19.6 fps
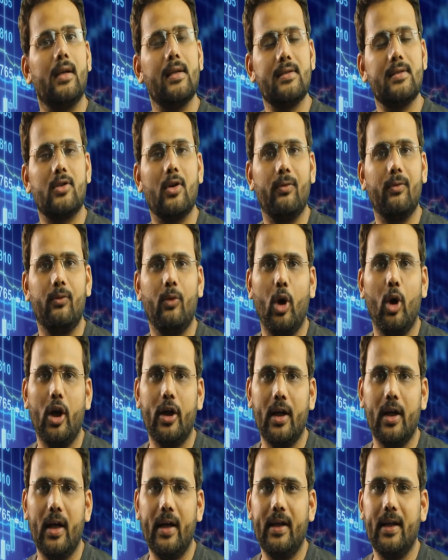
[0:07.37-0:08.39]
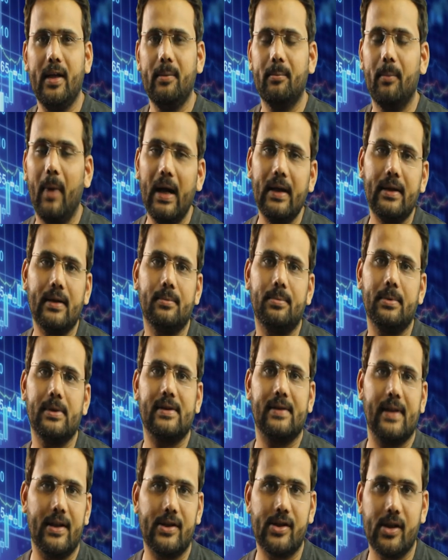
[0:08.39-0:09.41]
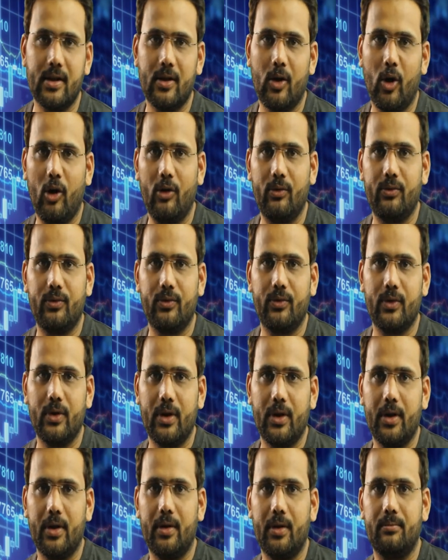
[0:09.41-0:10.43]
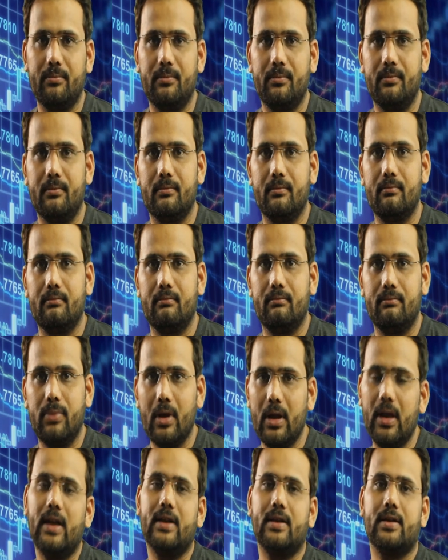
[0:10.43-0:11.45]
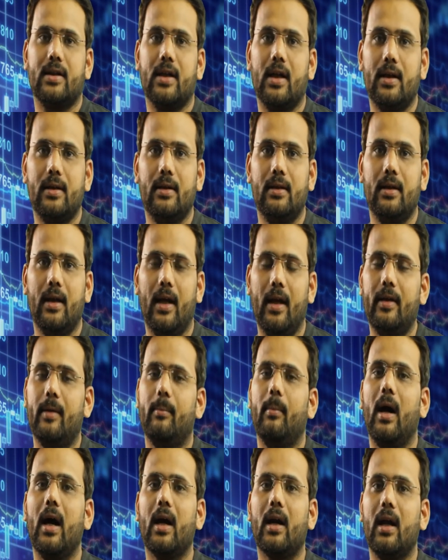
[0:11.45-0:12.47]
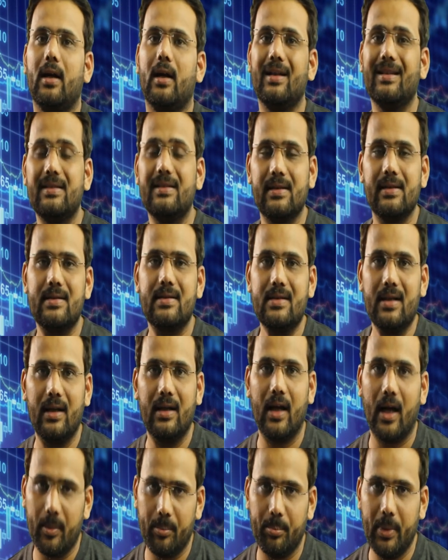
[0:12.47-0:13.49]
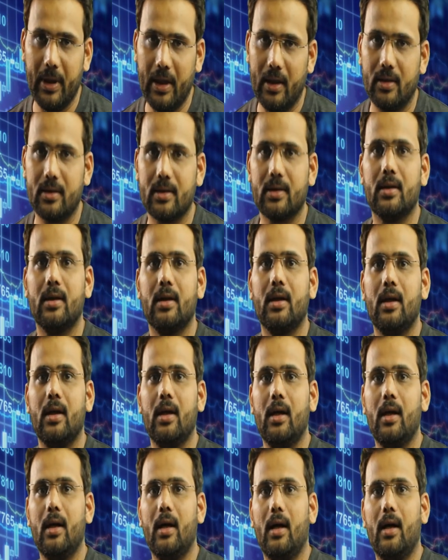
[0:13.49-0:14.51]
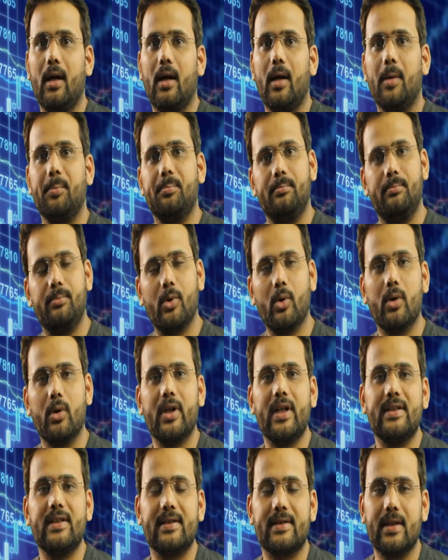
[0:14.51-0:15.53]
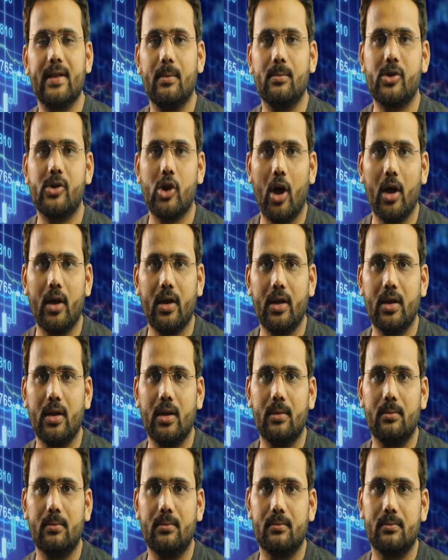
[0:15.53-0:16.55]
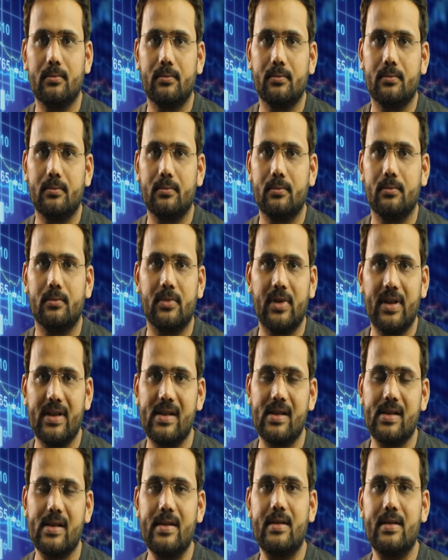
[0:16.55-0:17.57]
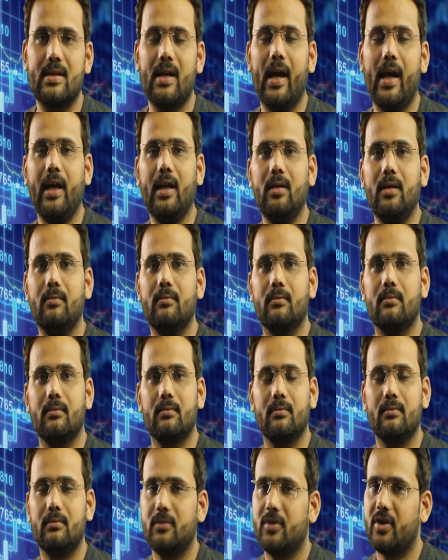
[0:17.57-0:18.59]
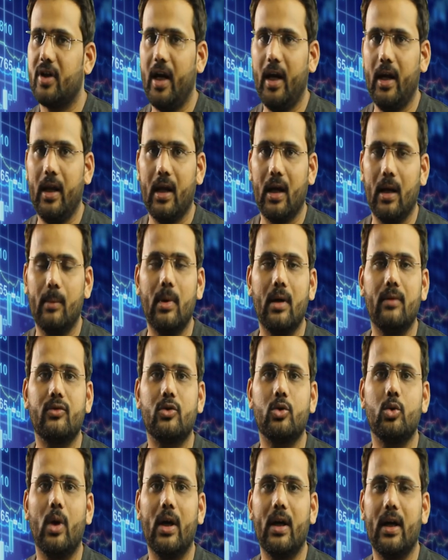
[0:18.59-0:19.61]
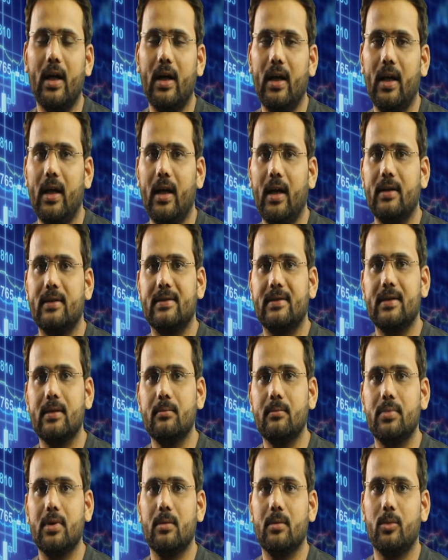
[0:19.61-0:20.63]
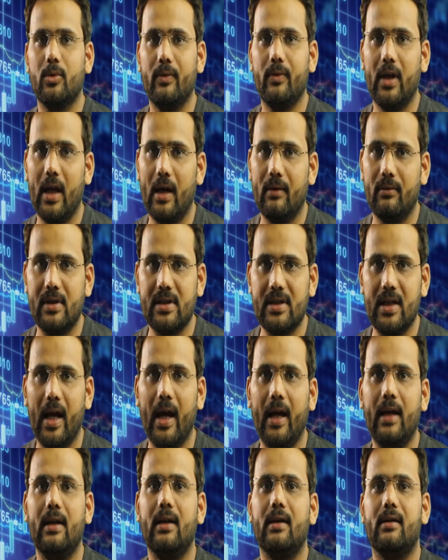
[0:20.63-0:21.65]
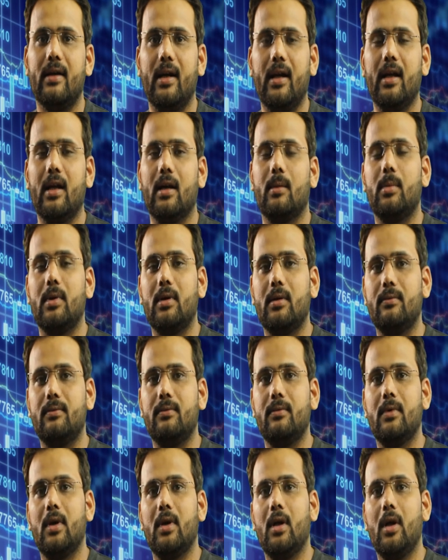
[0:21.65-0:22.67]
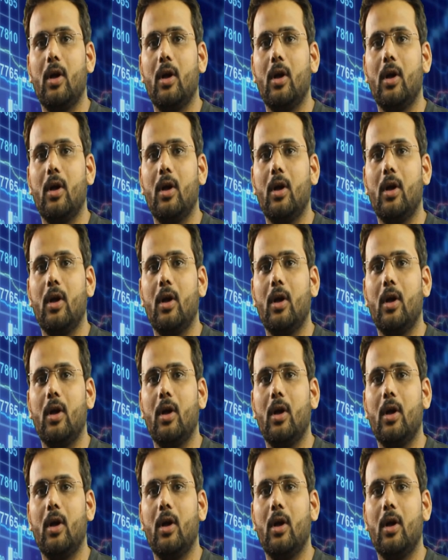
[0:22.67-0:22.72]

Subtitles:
Tons of volatility, multiple session of bullish run, and the market is still upbeat. Broken some short-term resistance line, trading above 200-day simple moving average line, trading above,